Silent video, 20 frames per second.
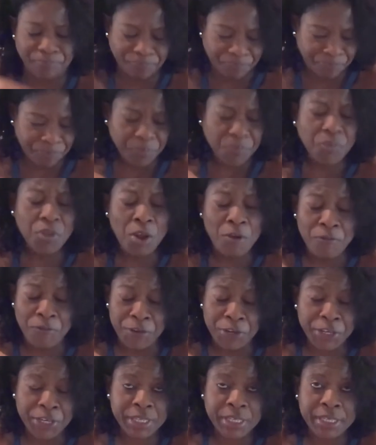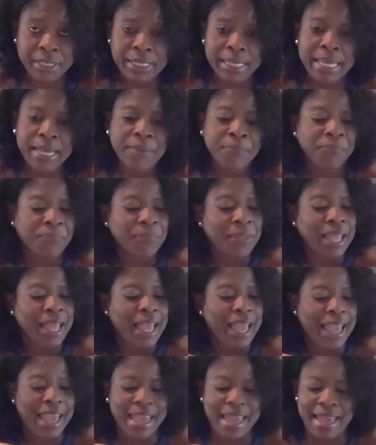vertically,
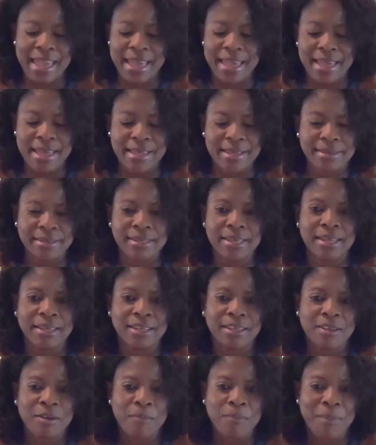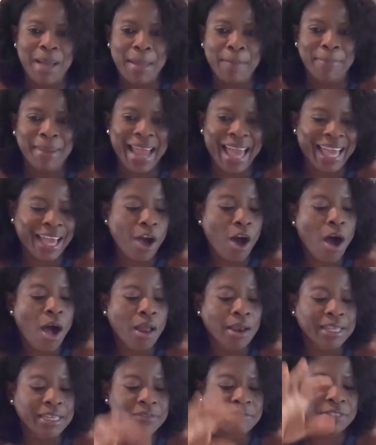and my black
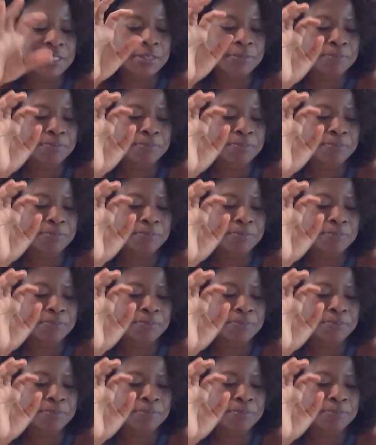olives,